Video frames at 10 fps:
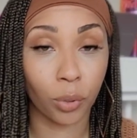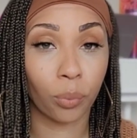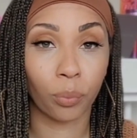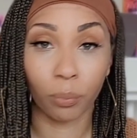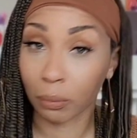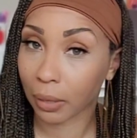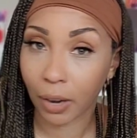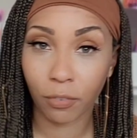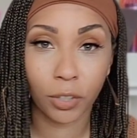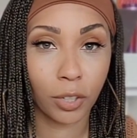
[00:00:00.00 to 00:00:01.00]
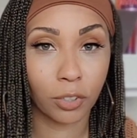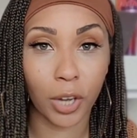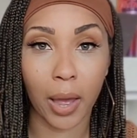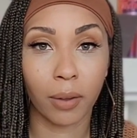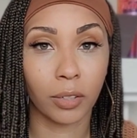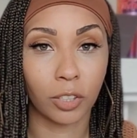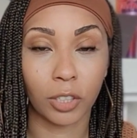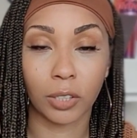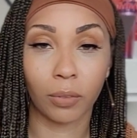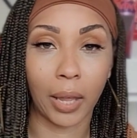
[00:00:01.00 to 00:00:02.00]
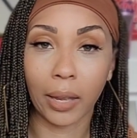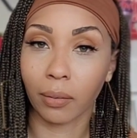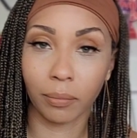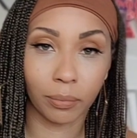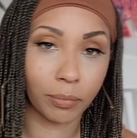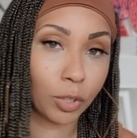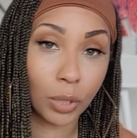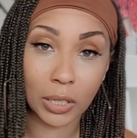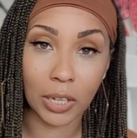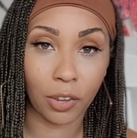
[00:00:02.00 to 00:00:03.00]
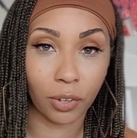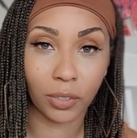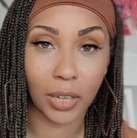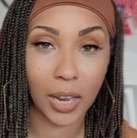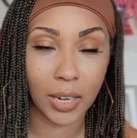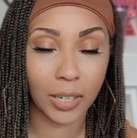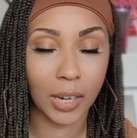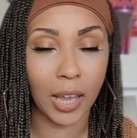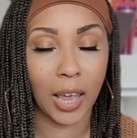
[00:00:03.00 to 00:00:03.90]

or wherever your child is just like, you can tell they're done.